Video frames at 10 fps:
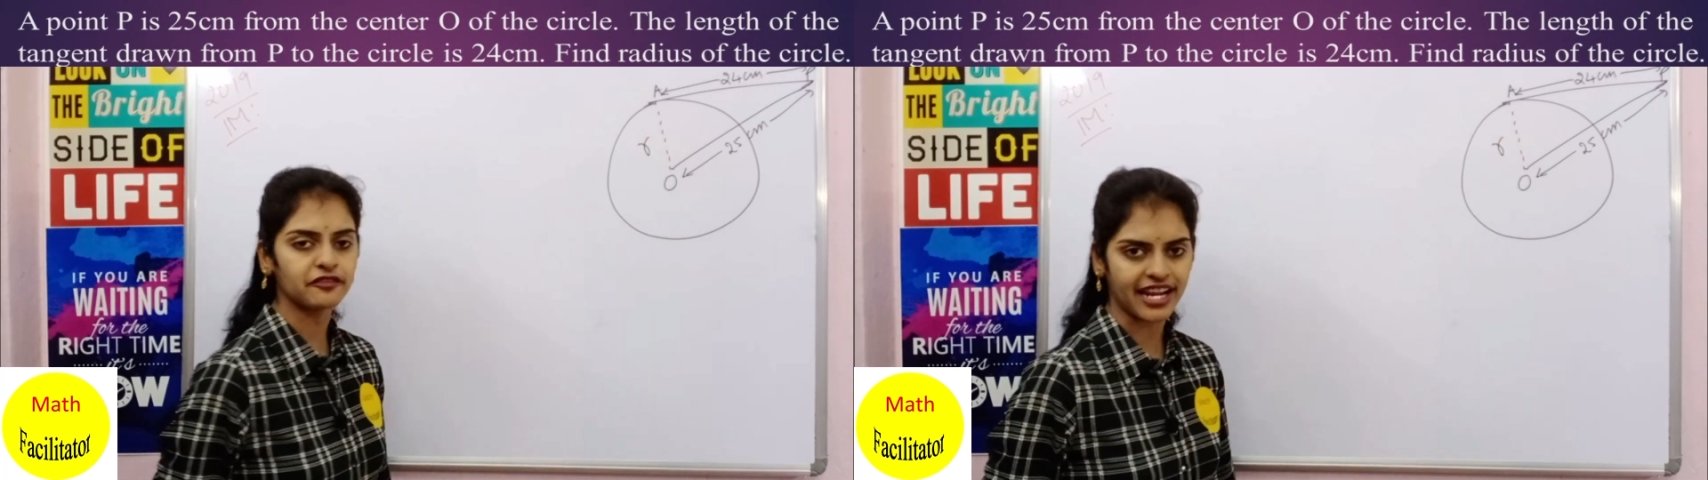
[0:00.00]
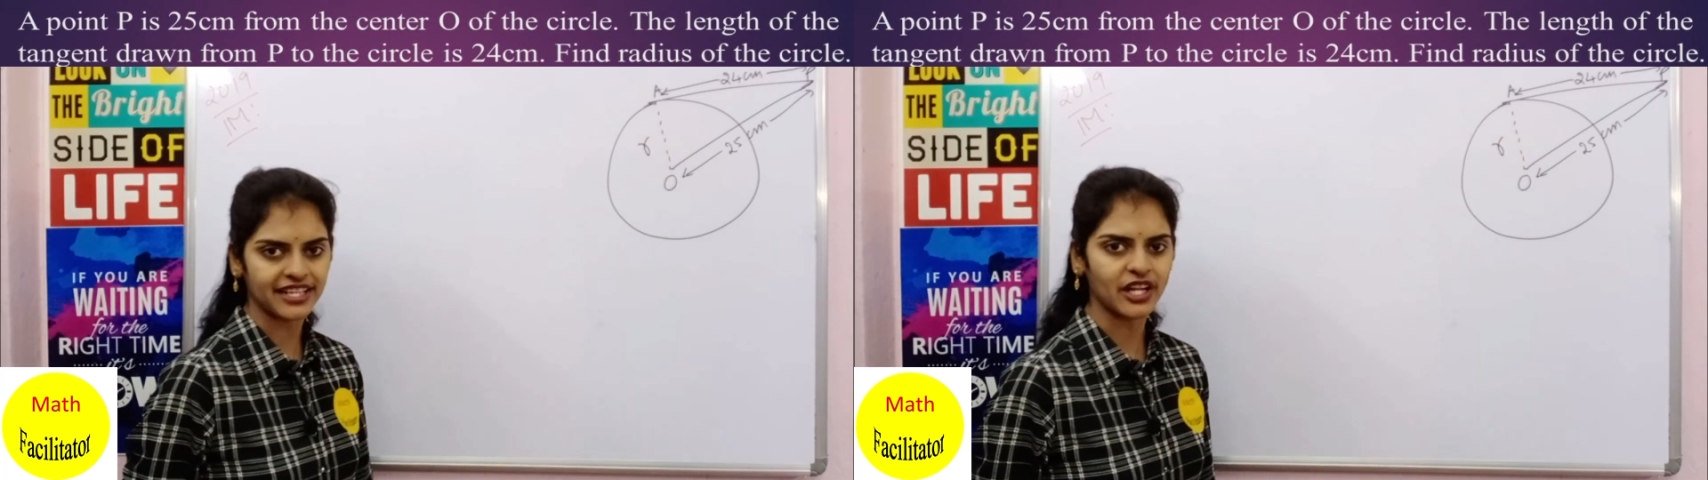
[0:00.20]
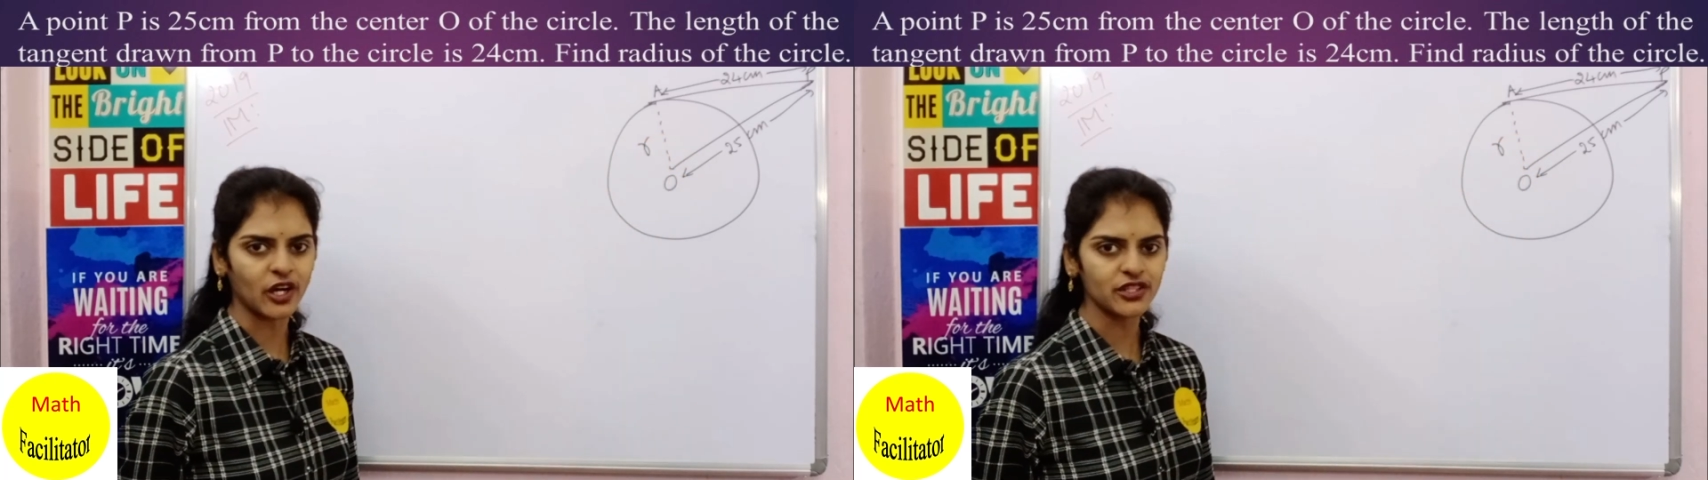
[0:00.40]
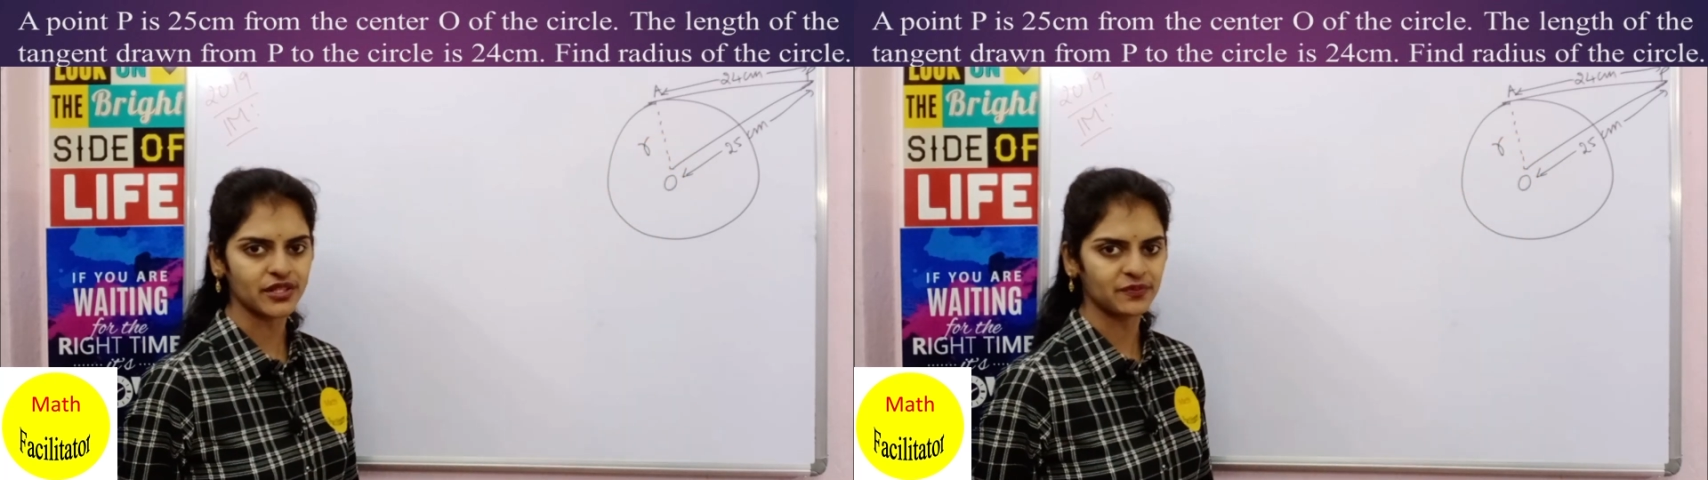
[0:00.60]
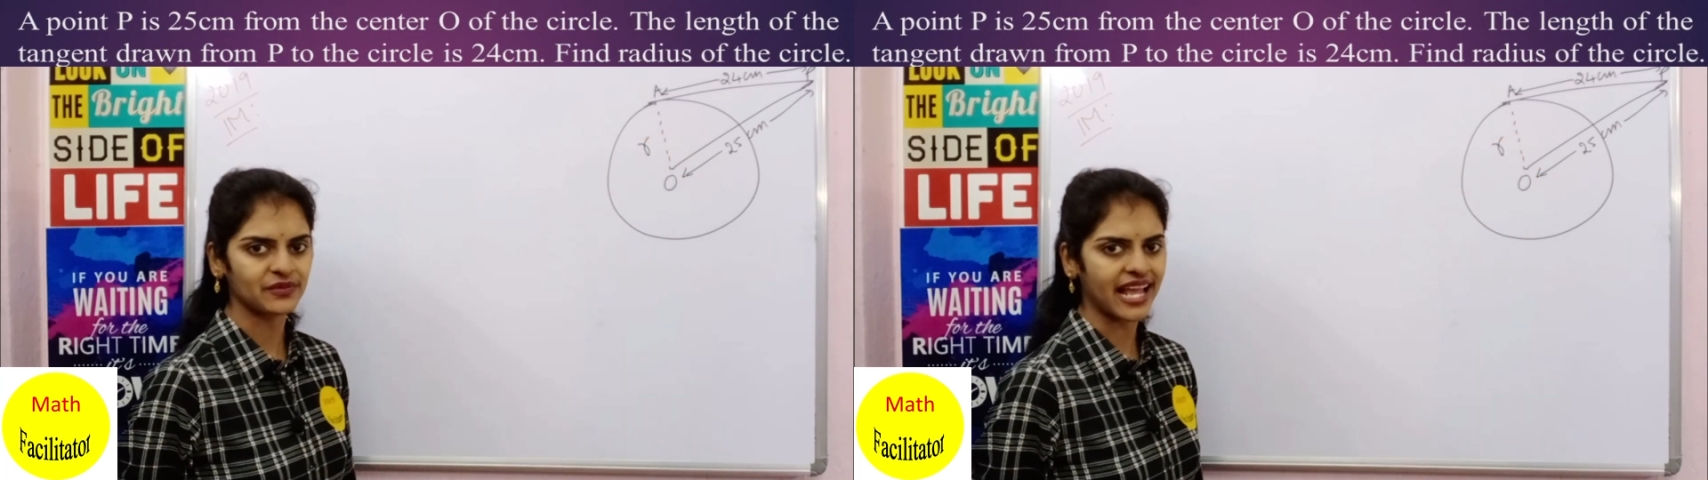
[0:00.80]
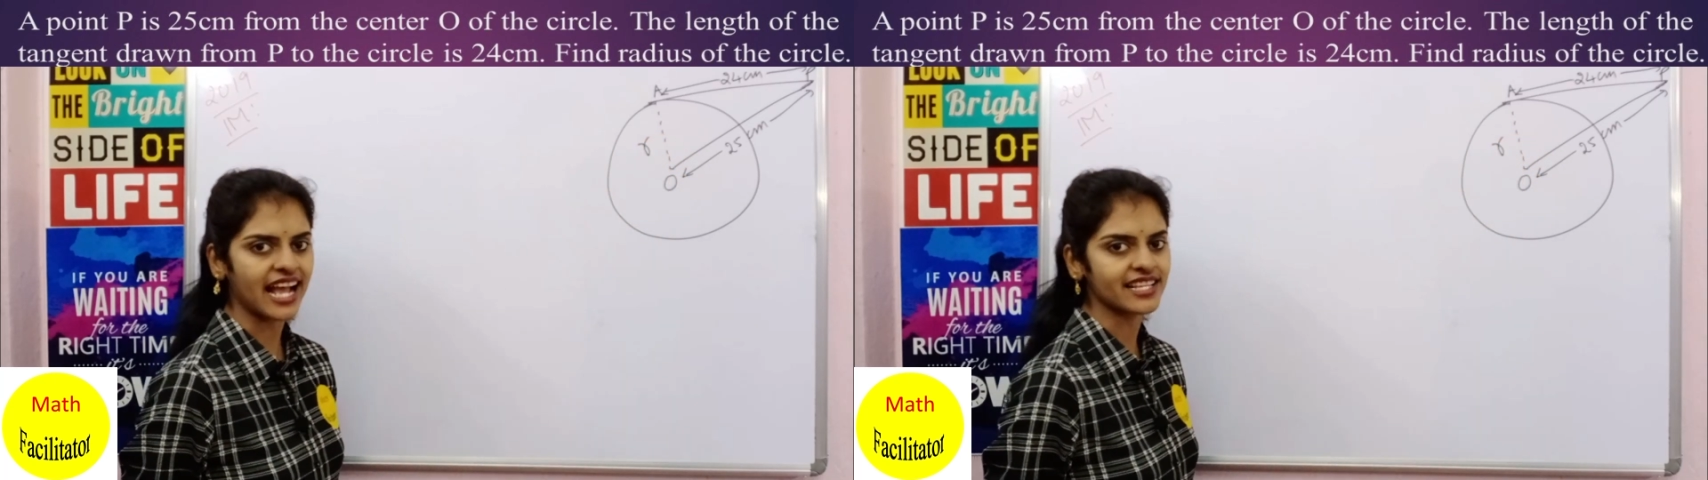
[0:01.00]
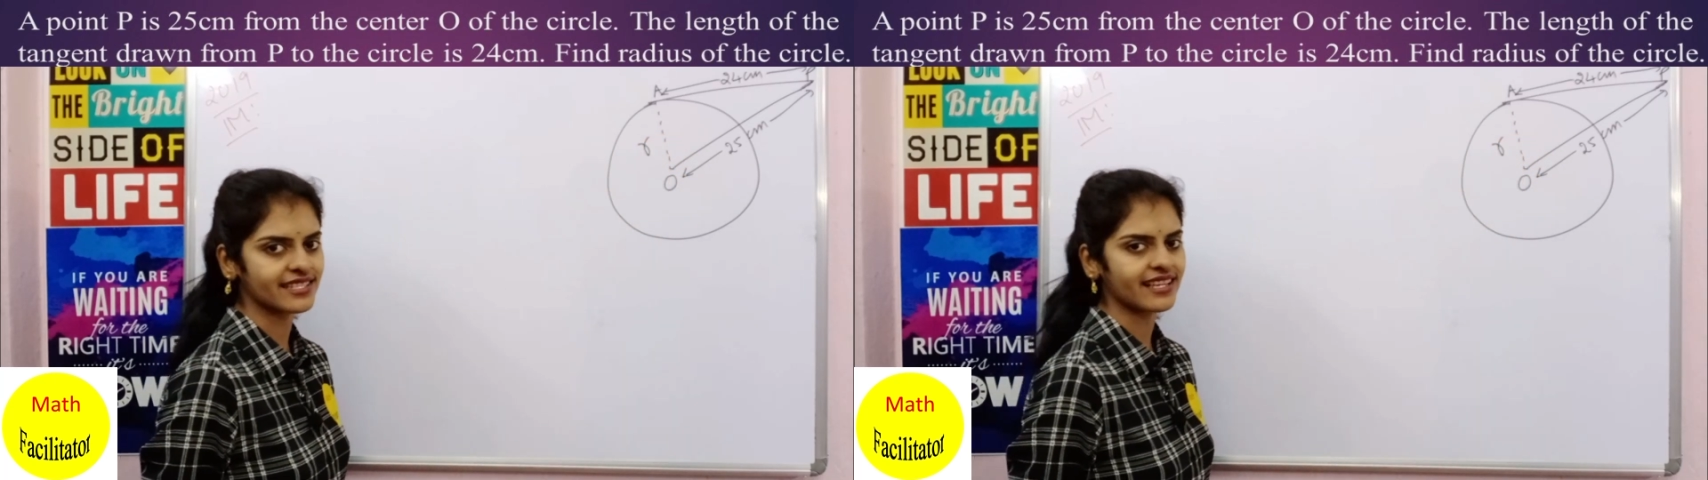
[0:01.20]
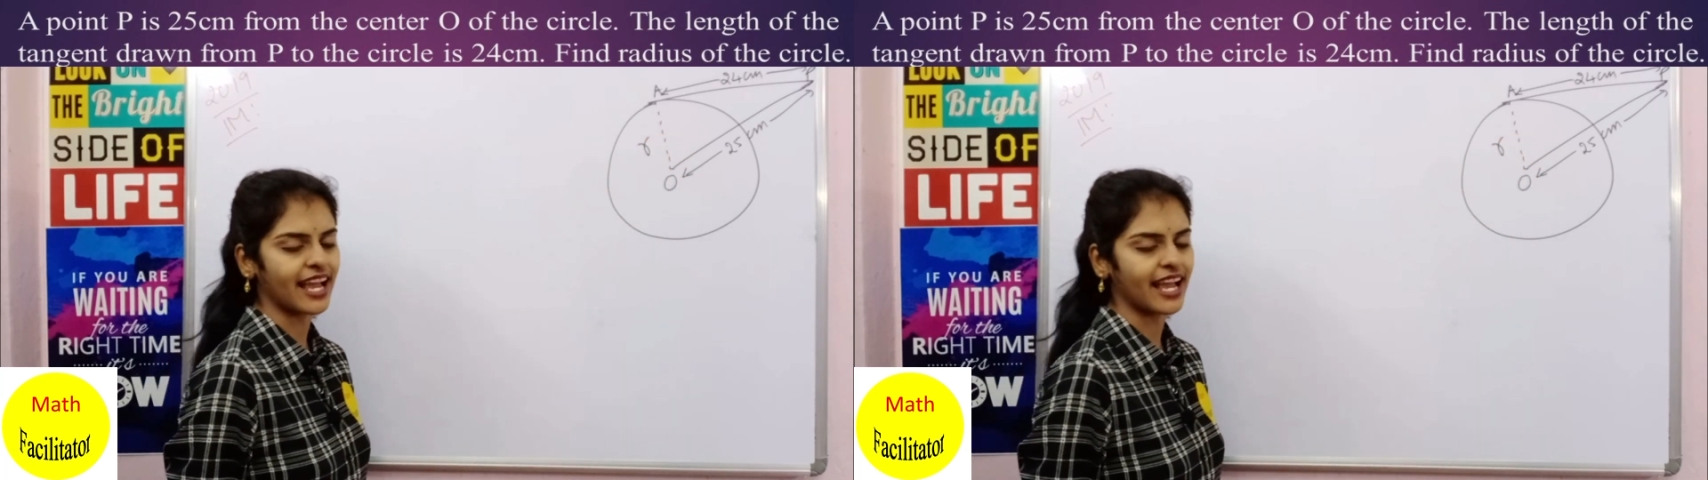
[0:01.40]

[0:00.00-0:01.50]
find out as